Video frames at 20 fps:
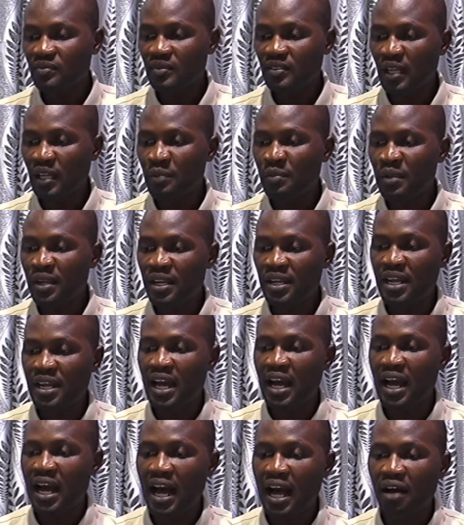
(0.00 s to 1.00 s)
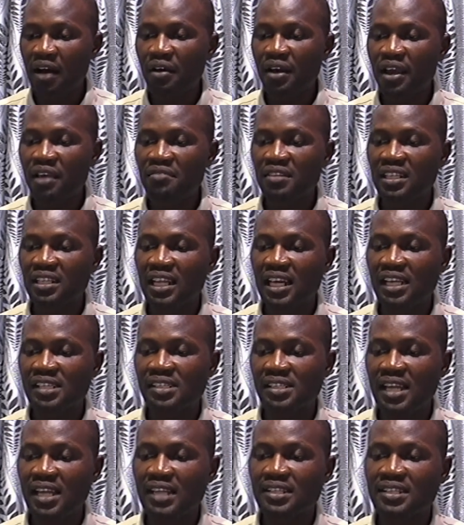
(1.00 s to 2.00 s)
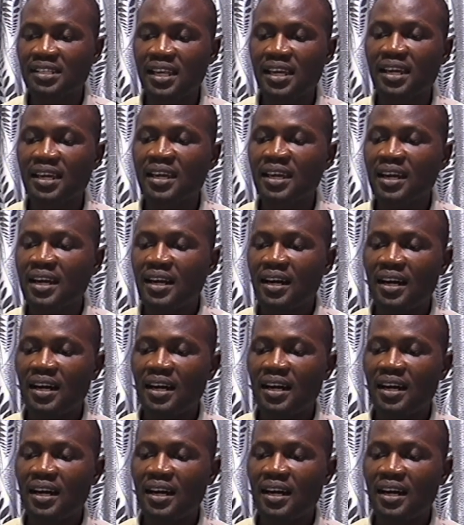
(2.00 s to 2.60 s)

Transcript: Media, however, learned that the